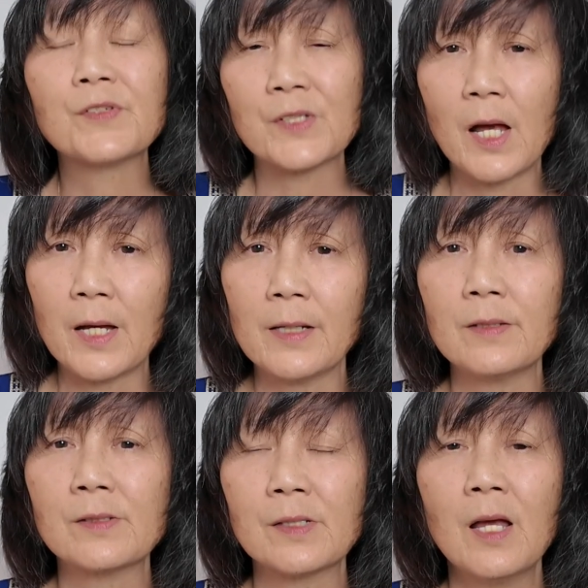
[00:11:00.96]

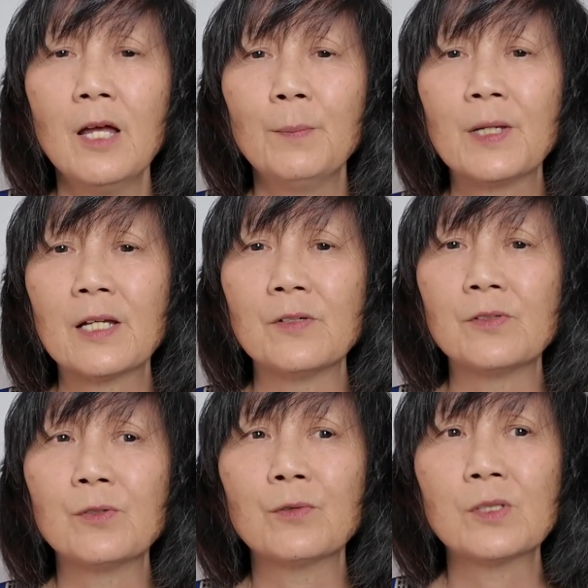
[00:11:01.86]
signs,
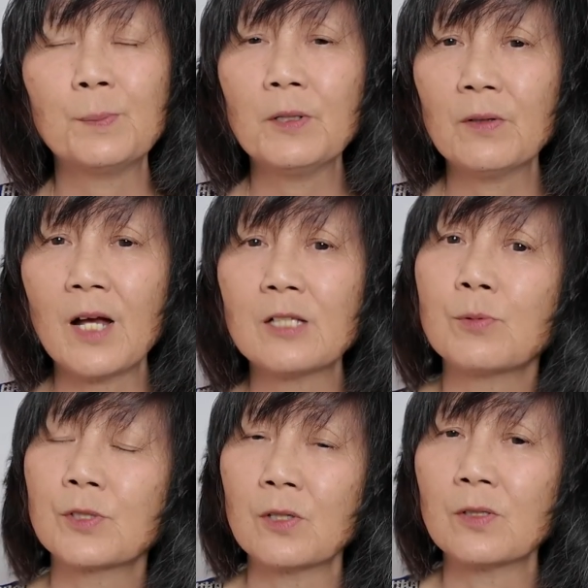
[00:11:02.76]
because your spirit guides
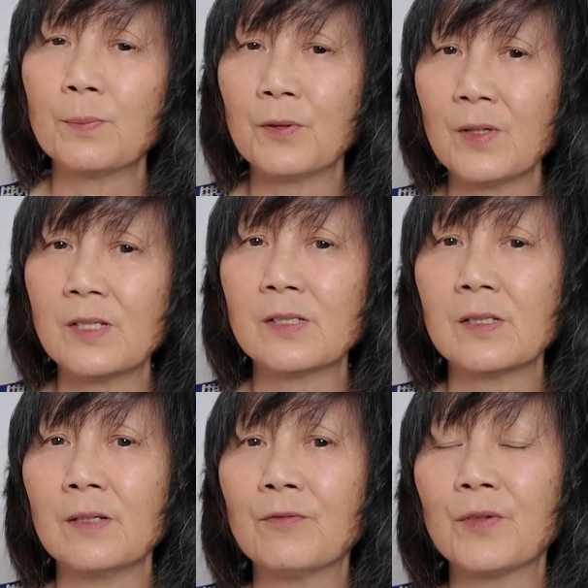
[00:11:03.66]
will start to put things
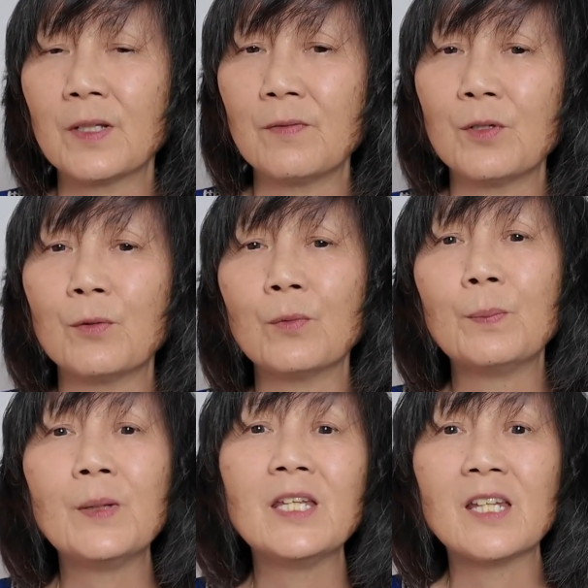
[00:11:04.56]
in front of you
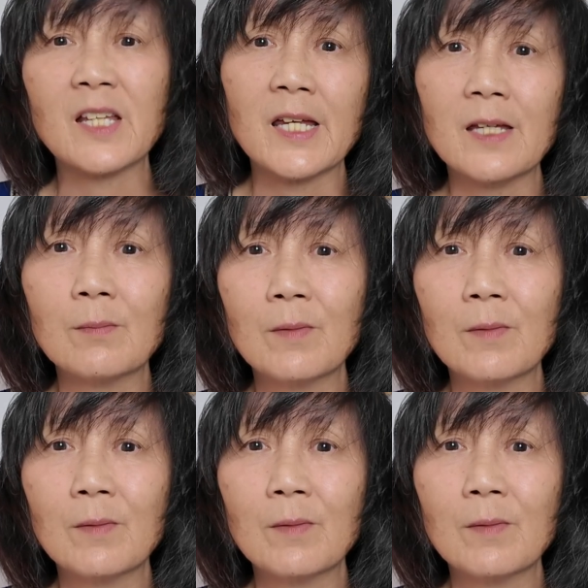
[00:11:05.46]
repeatedly.